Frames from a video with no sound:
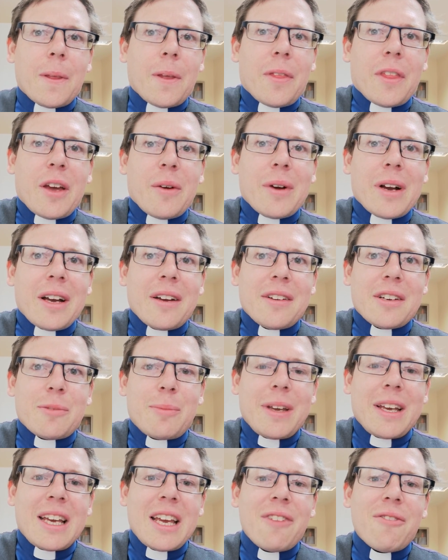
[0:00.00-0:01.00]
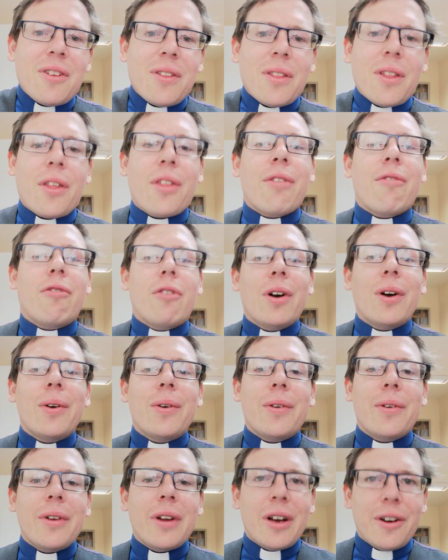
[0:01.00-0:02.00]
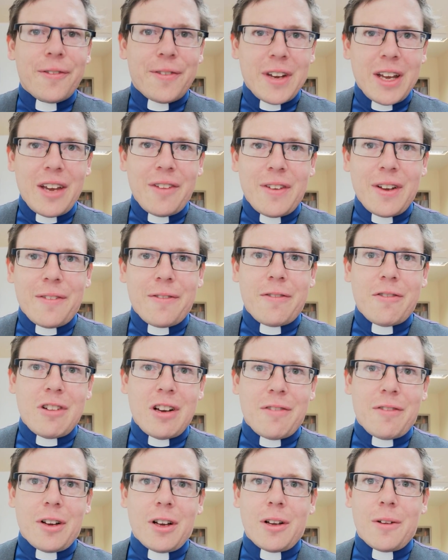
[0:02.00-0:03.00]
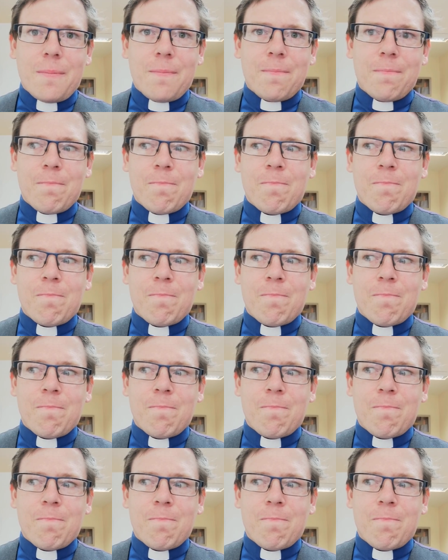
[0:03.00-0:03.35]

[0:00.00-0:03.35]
that they were going to be given the throne of David forever